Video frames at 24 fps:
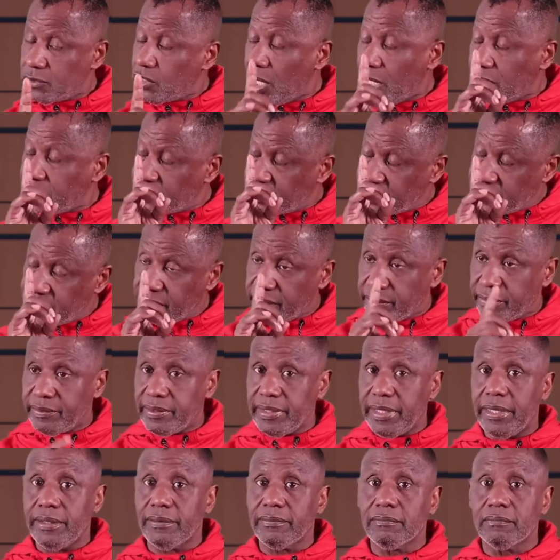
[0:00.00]

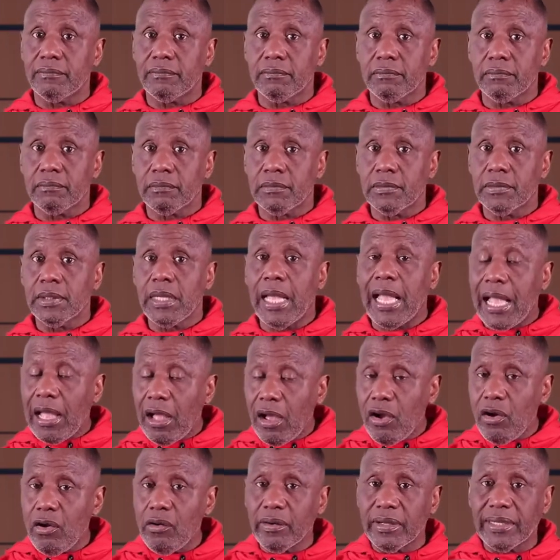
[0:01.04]
Consider that.
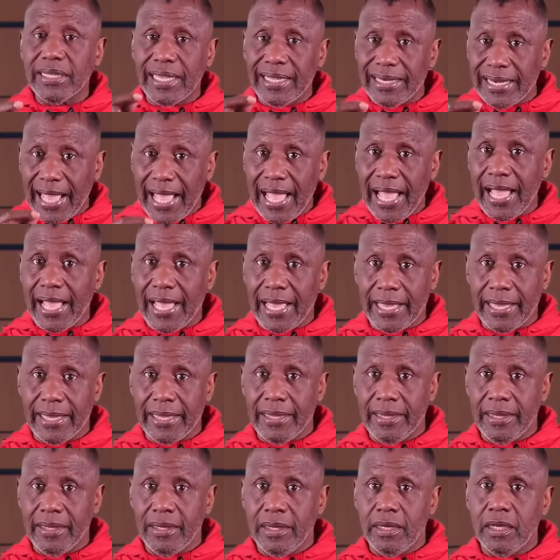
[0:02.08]
How can I
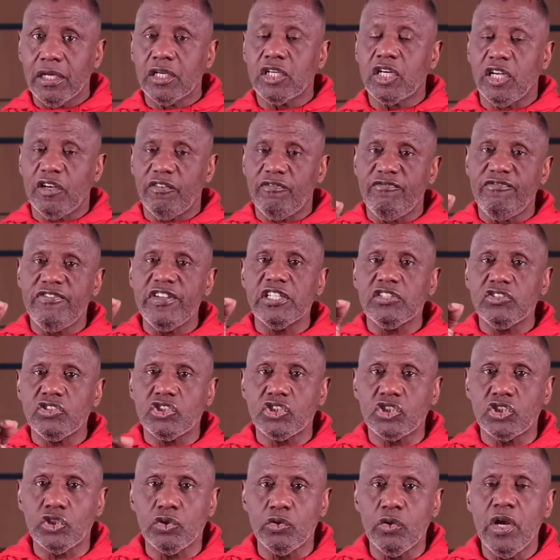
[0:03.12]

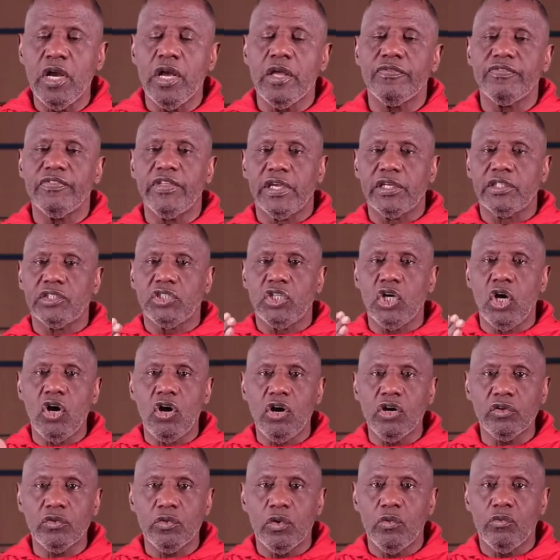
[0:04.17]
convince you that
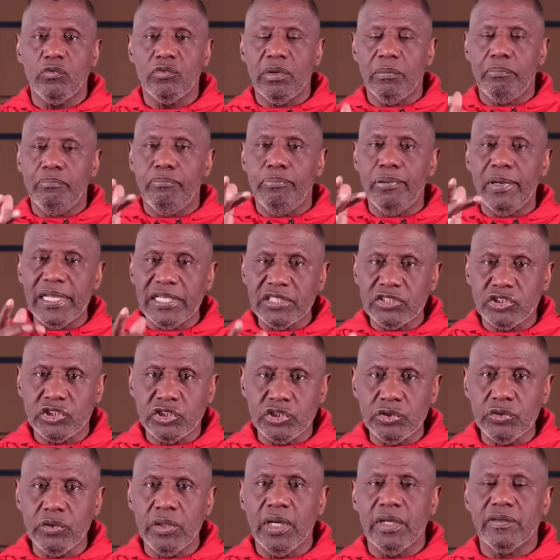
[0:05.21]
God will
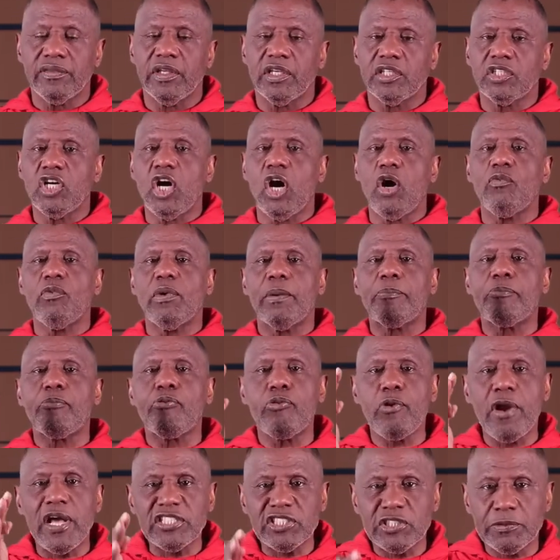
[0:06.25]
bless you, that God will
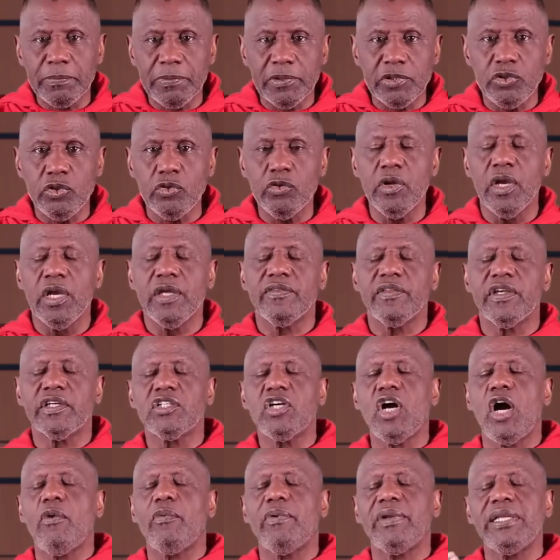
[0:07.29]
prosper you,
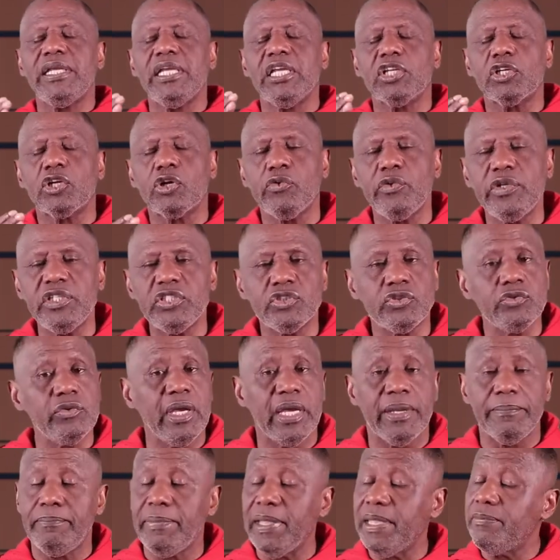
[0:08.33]
that God will increase
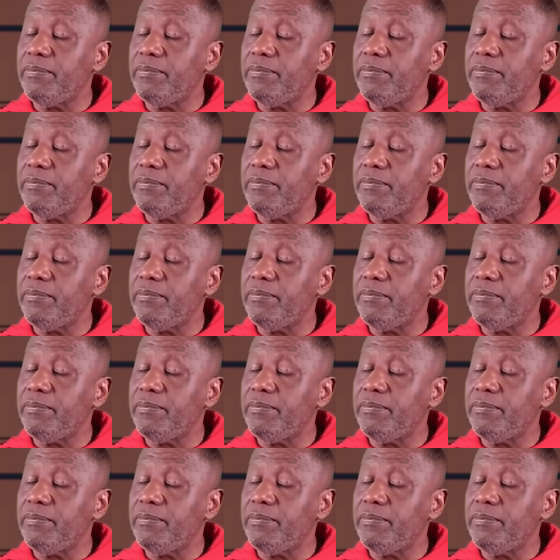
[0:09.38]
you? And